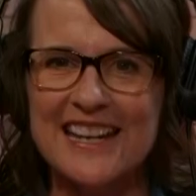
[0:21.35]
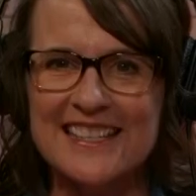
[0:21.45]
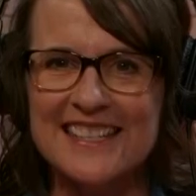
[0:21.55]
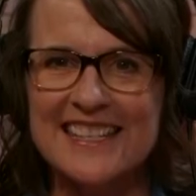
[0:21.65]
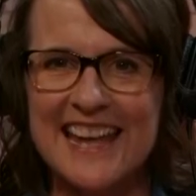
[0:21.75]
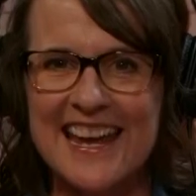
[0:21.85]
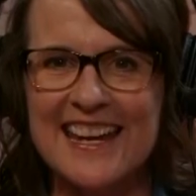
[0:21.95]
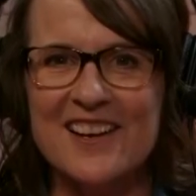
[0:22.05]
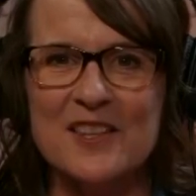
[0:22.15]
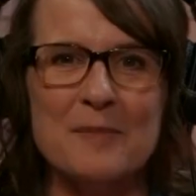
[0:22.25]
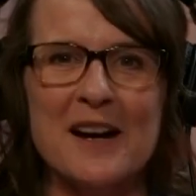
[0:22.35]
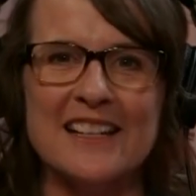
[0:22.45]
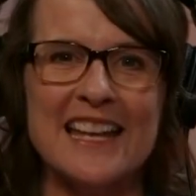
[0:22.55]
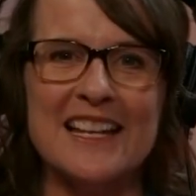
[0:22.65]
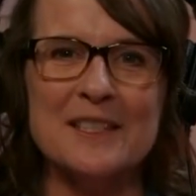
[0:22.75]
us today on the
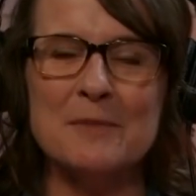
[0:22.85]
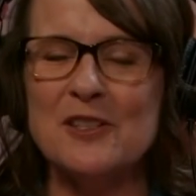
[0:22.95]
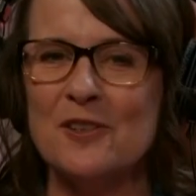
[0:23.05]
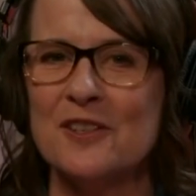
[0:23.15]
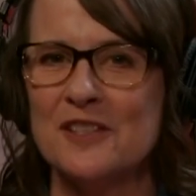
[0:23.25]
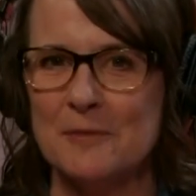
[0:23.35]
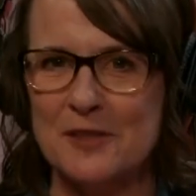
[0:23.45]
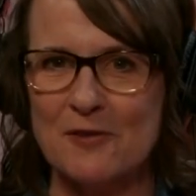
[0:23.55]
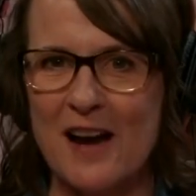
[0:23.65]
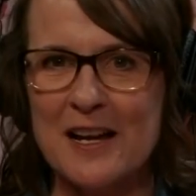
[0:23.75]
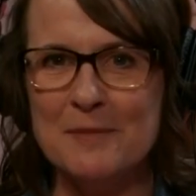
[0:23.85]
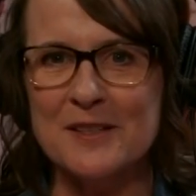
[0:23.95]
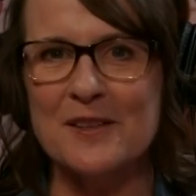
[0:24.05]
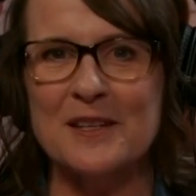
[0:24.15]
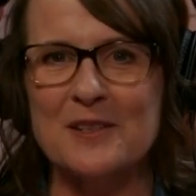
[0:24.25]
podcast. Be sure to subscribe so
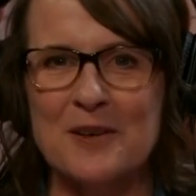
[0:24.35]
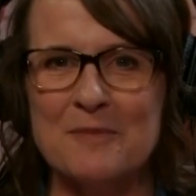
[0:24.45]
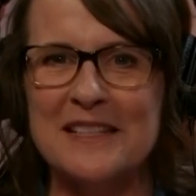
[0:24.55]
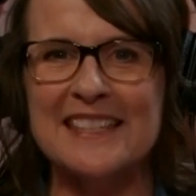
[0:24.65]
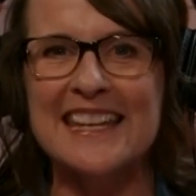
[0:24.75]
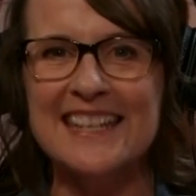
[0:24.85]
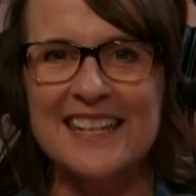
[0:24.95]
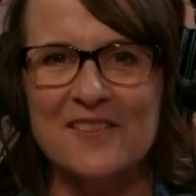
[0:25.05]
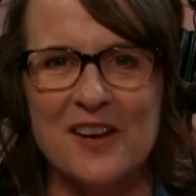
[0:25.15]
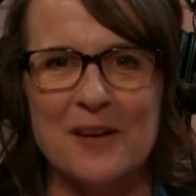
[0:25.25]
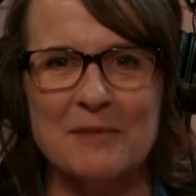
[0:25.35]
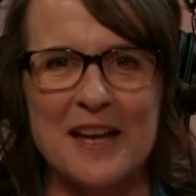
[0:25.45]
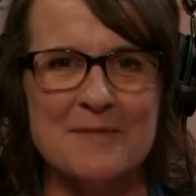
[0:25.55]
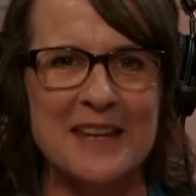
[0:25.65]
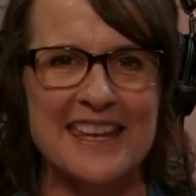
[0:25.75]
that you don't miss any of our
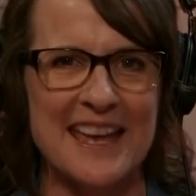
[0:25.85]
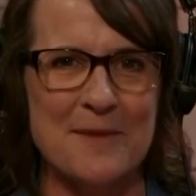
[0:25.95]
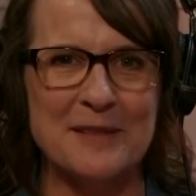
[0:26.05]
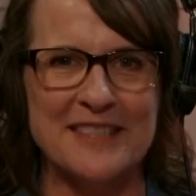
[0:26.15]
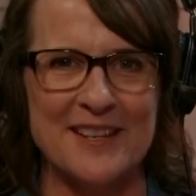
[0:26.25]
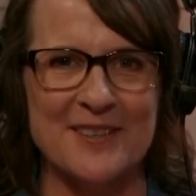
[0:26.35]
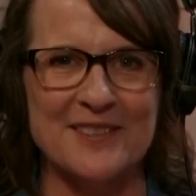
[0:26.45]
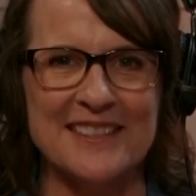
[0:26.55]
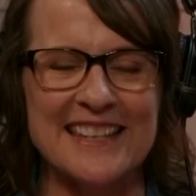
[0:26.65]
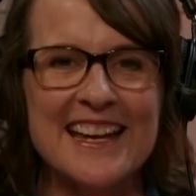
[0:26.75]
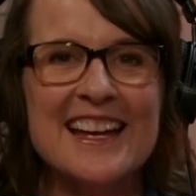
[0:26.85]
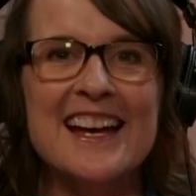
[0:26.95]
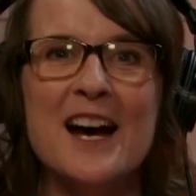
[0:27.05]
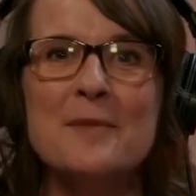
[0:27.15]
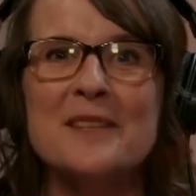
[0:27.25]
upcoming episodes.
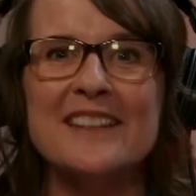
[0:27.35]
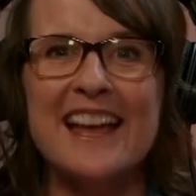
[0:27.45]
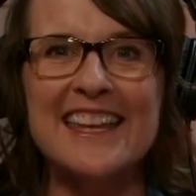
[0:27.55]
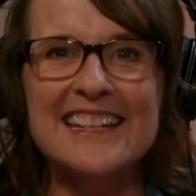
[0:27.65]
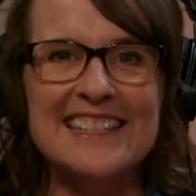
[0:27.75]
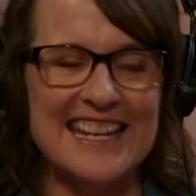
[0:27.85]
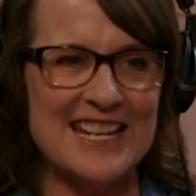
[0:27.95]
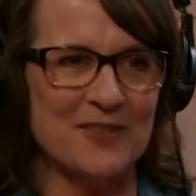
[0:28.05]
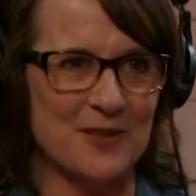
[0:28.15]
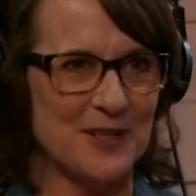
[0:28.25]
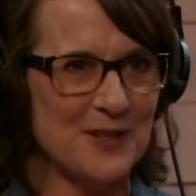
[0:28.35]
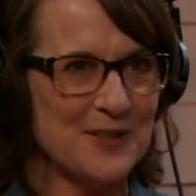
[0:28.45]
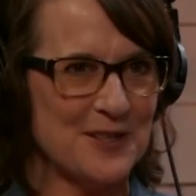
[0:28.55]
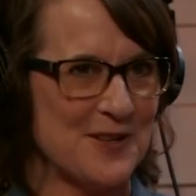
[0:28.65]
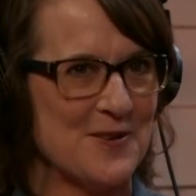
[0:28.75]
I'm delighted to
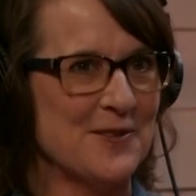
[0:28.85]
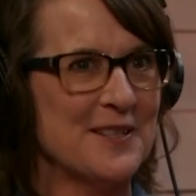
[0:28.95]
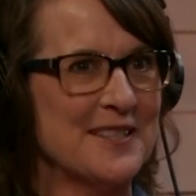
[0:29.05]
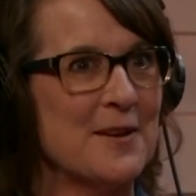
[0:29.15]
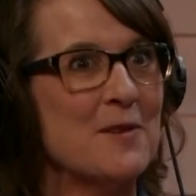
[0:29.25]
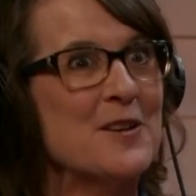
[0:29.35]
introduce you to someone